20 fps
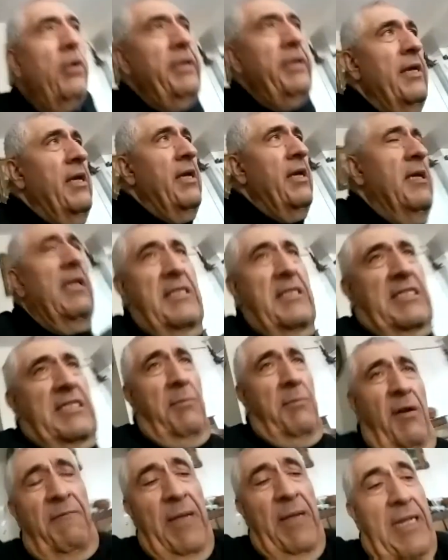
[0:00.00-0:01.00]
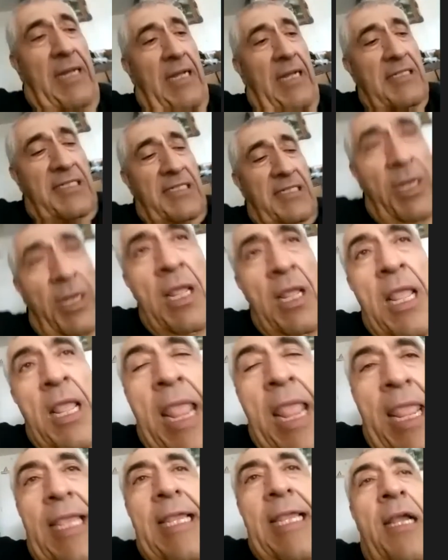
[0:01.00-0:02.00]
yeah, it's this idea
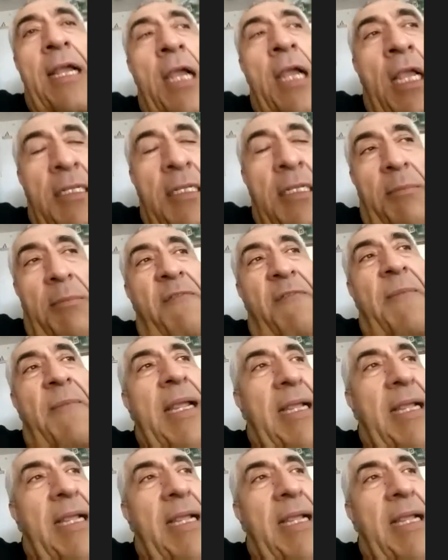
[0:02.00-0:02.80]
of yeah. Some of my